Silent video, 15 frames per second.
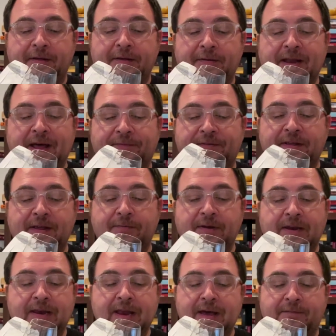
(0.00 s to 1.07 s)
Lovely,
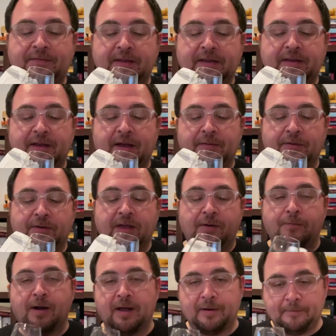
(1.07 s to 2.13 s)
lovely
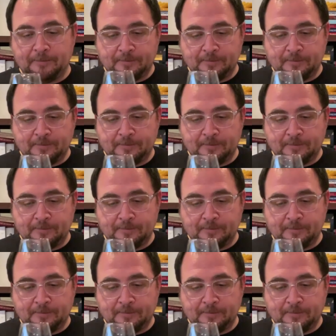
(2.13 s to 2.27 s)
looking wine.